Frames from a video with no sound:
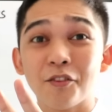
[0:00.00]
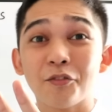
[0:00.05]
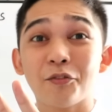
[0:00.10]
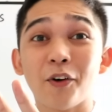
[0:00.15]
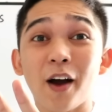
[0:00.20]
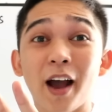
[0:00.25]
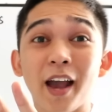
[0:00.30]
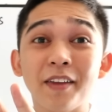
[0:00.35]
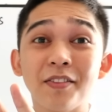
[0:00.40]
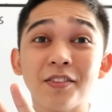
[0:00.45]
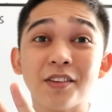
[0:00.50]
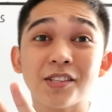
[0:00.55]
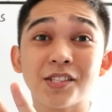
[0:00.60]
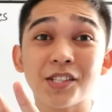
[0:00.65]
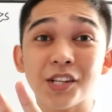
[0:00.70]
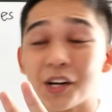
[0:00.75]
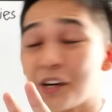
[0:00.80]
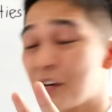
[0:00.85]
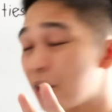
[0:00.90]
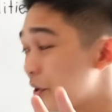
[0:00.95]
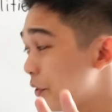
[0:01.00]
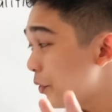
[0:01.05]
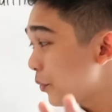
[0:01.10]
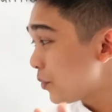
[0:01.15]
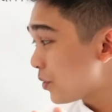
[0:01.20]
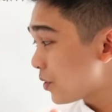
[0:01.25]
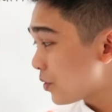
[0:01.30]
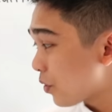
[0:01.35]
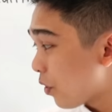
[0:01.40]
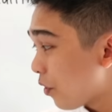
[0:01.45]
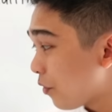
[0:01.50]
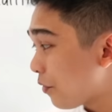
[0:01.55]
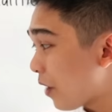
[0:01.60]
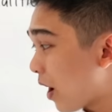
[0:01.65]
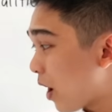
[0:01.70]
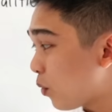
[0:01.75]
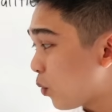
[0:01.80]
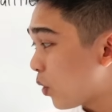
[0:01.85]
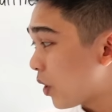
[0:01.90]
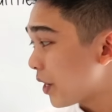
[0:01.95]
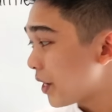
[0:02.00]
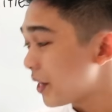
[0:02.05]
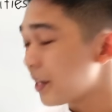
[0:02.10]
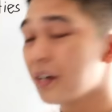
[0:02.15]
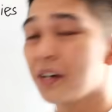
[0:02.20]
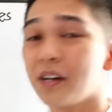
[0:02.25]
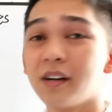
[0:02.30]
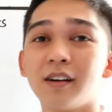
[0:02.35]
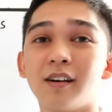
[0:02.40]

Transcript: Find the zeros of our